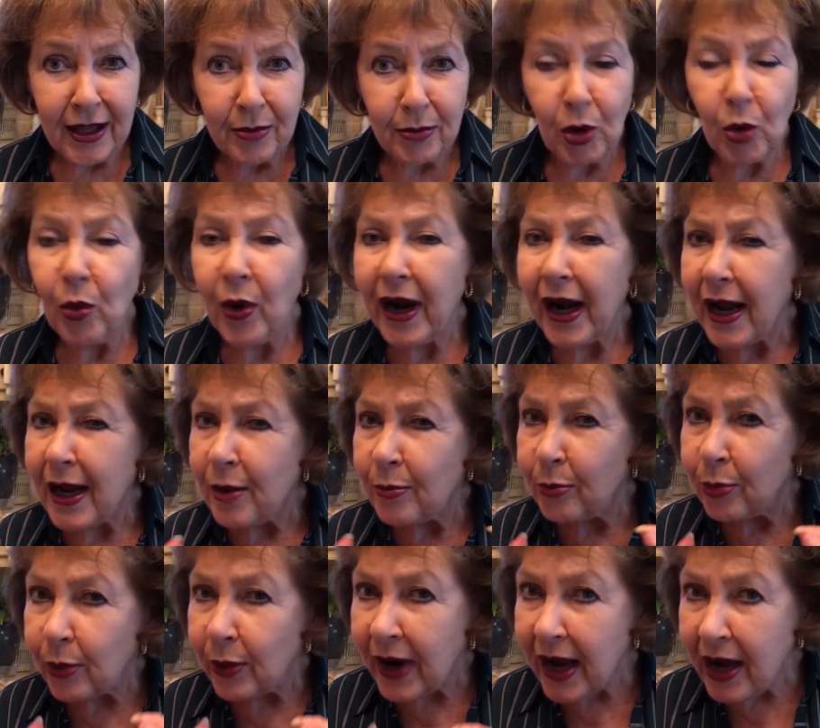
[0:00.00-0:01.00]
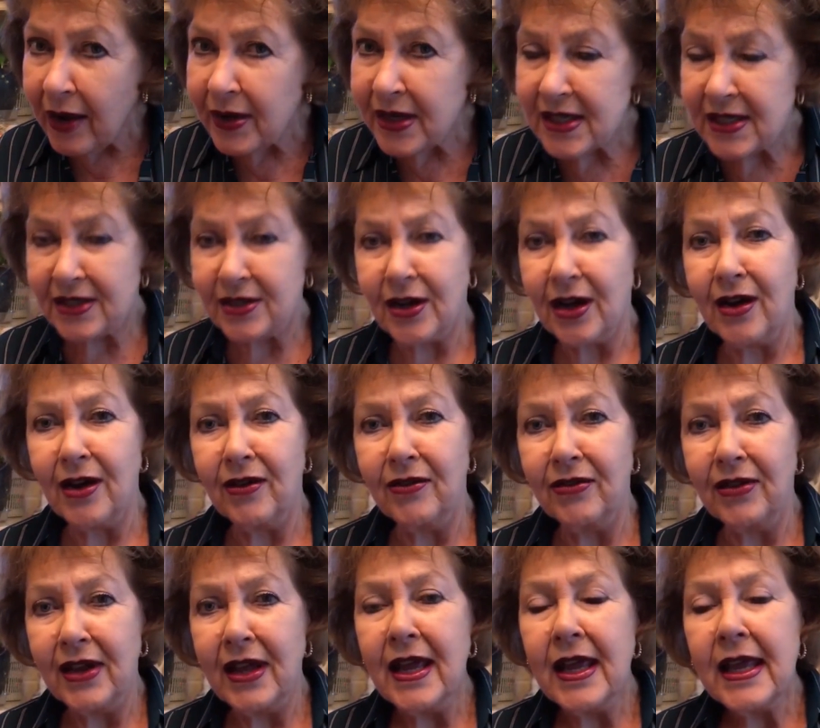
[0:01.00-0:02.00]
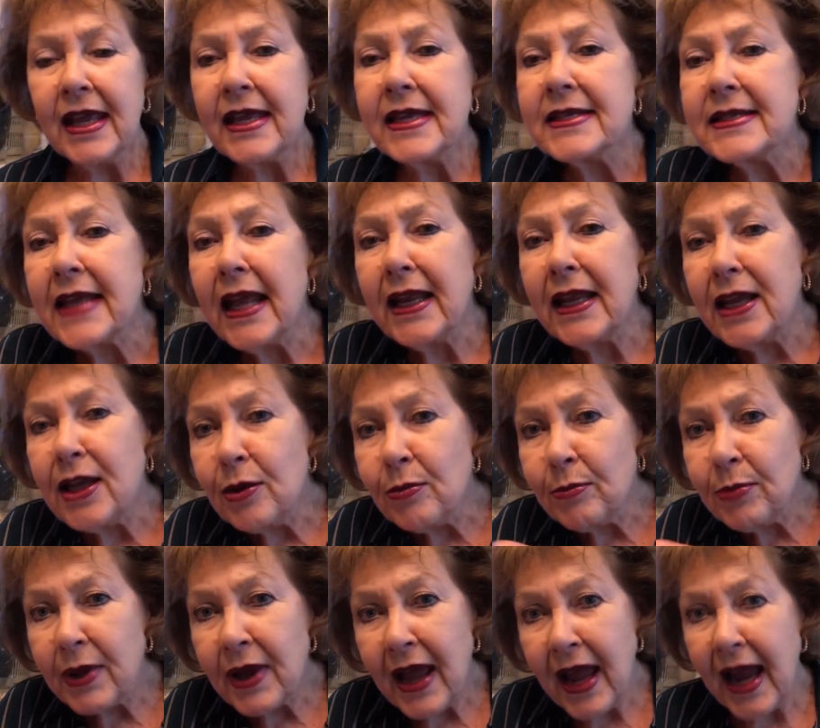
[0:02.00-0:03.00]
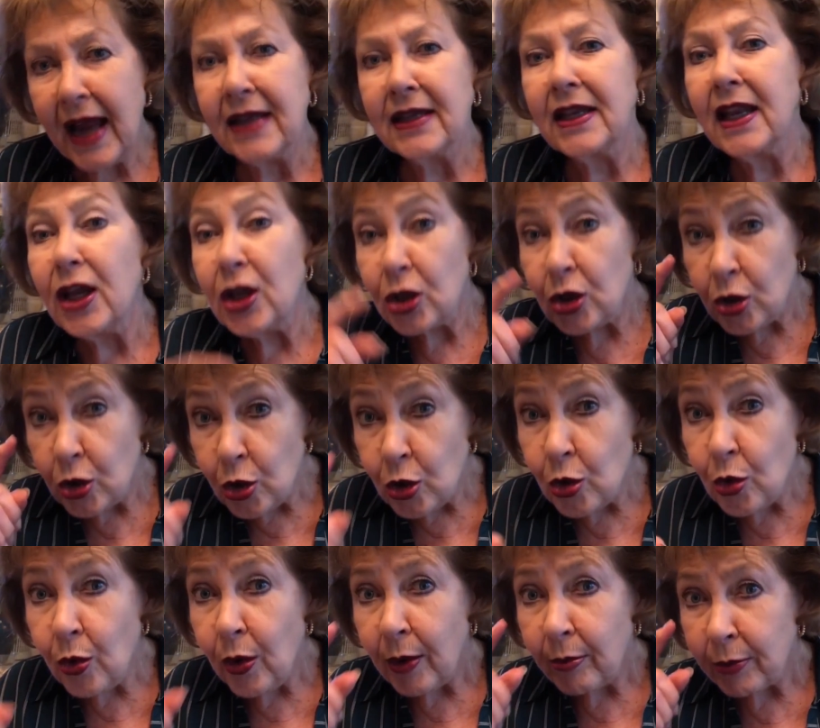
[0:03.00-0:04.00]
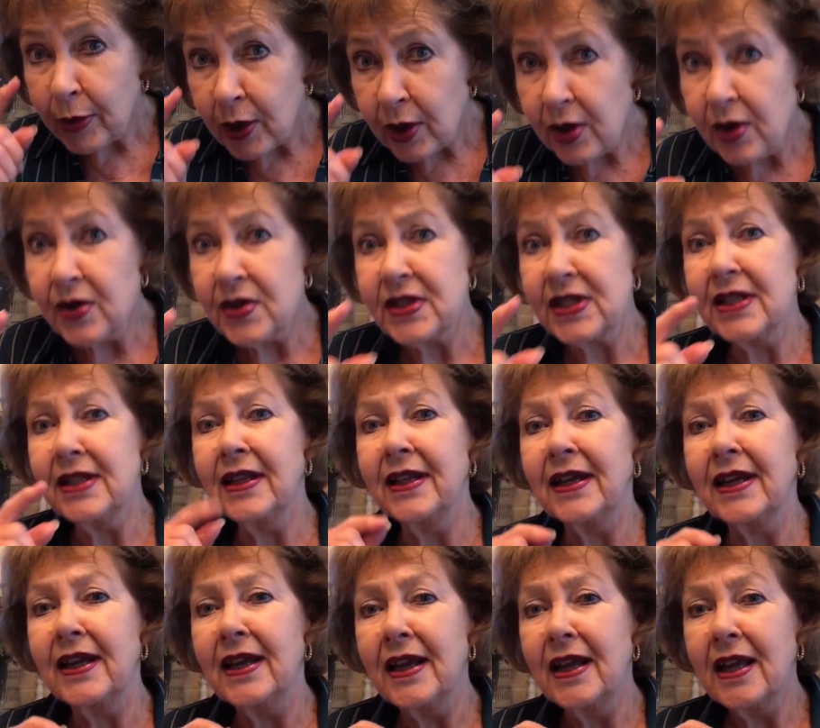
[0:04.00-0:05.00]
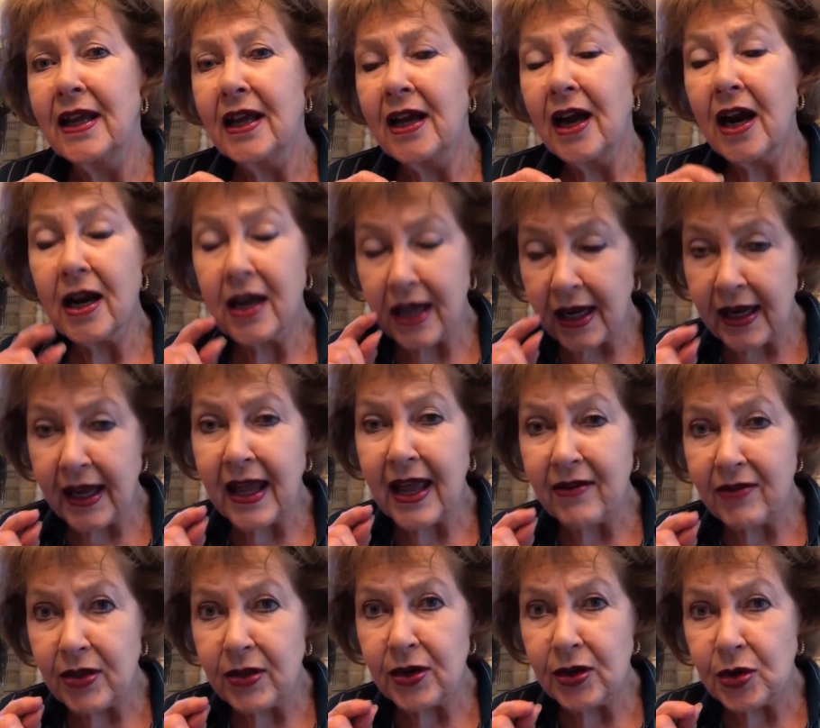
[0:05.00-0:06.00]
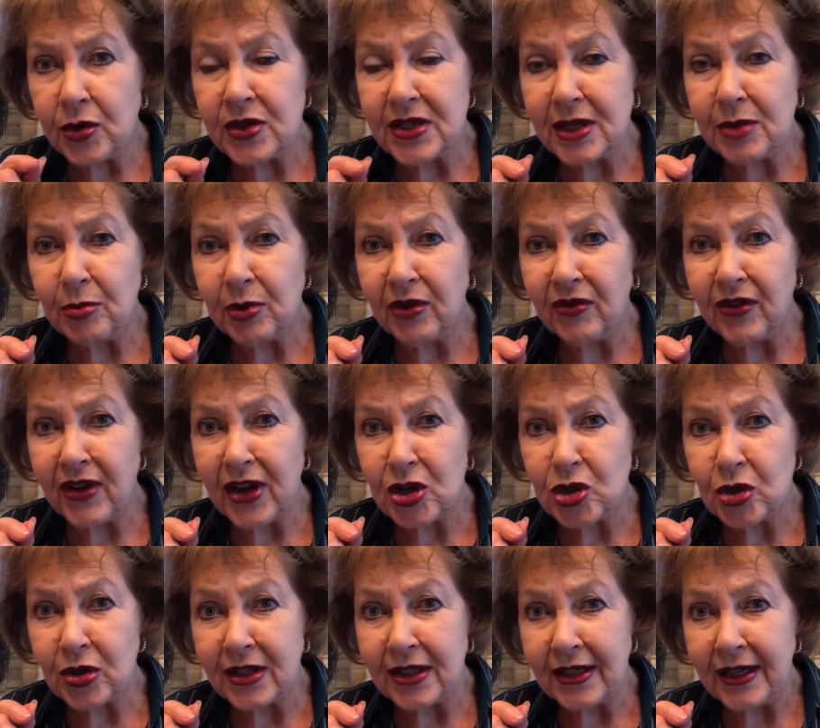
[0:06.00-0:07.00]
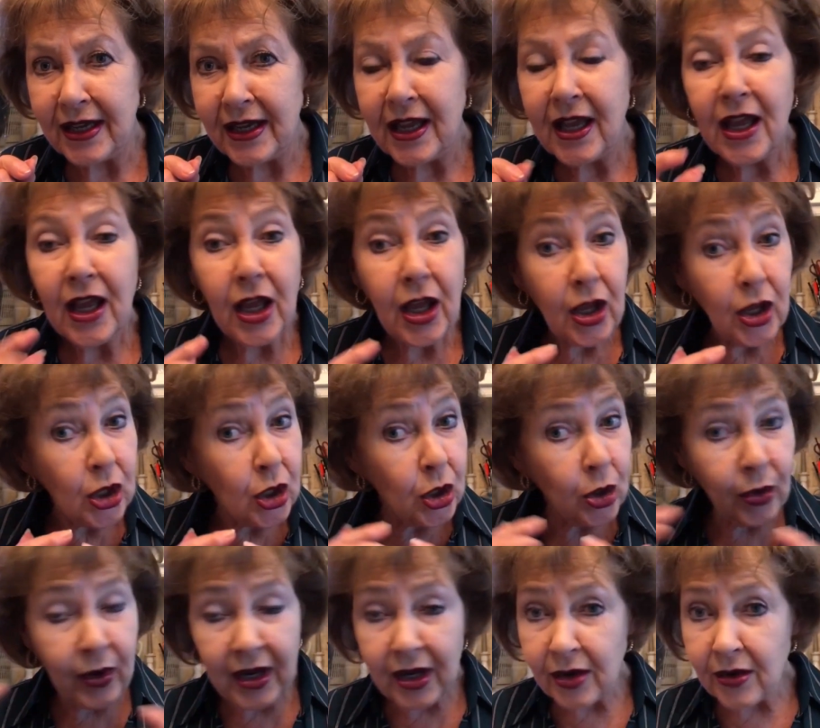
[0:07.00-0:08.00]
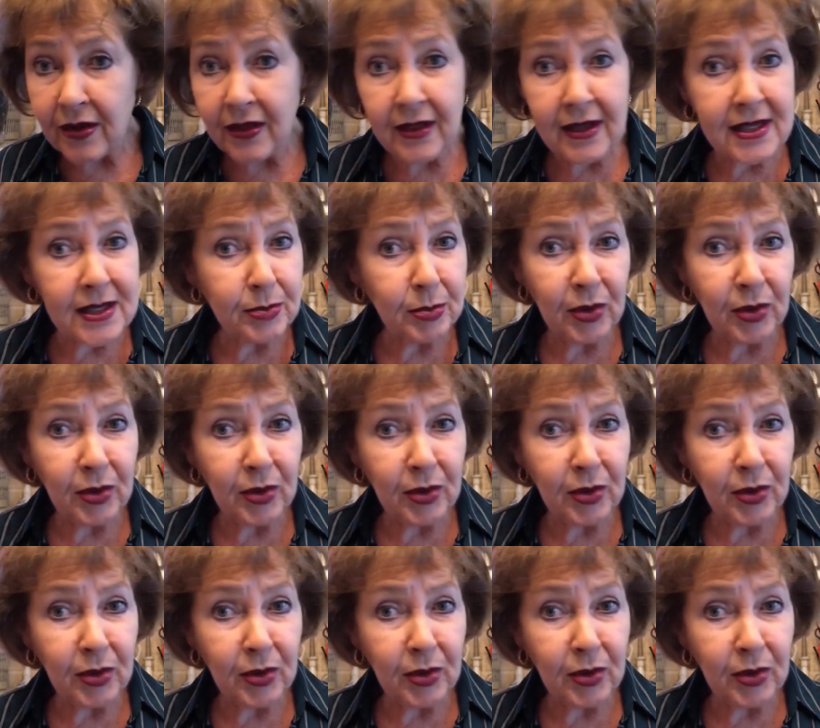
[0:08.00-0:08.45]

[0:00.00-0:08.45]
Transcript: But what I am proudest of is that impact that you personally are going to have on the nursing profession. You're entering this